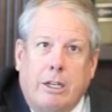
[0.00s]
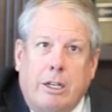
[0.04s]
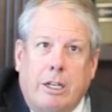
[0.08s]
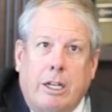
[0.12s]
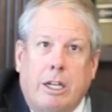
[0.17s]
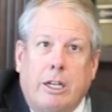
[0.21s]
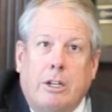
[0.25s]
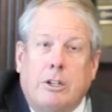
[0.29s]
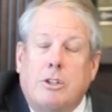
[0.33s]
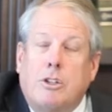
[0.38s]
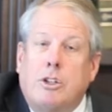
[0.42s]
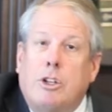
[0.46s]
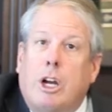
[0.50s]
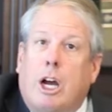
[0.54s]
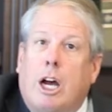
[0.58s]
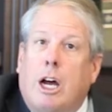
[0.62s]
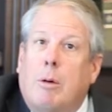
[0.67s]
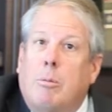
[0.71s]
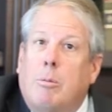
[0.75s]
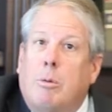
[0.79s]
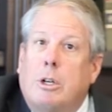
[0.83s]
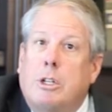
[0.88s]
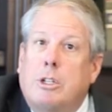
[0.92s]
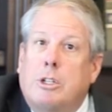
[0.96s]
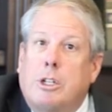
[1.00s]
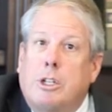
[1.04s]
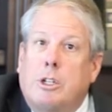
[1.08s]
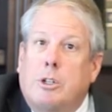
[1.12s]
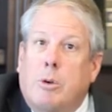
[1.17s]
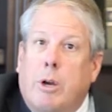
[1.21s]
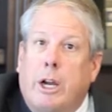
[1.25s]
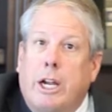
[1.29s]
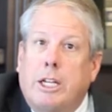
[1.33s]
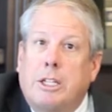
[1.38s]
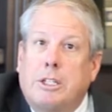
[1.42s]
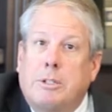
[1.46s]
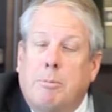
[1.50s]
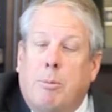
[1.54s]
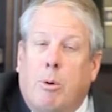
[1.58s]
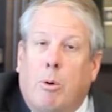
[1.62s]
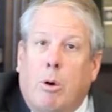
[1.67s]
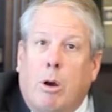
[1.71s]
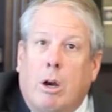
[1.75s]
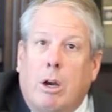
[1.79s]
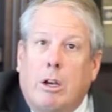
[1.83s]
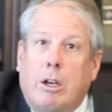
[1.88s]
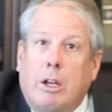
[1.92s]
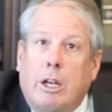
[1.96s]
and his job was to
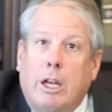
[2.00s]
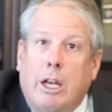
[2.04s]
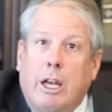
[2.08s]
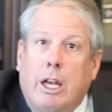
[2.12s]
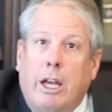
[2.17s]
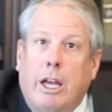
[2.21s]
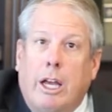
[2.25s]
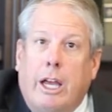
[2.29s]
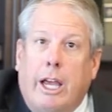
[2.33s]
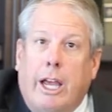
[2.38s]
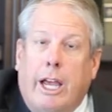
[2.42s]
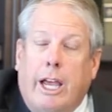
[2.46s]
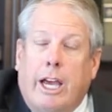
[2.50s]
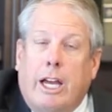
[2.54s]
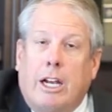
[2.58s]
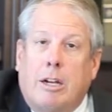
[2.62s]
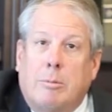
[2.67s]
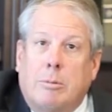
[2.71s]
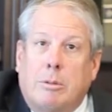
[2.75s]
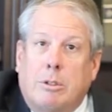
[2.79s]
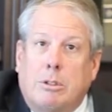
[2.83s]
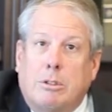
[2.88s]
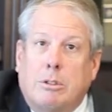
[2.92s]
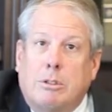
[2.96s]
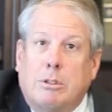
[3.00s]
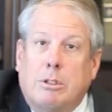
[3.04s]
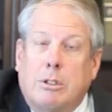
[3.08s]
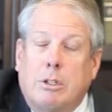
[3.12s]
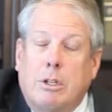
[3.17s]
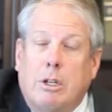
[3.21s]
transport animals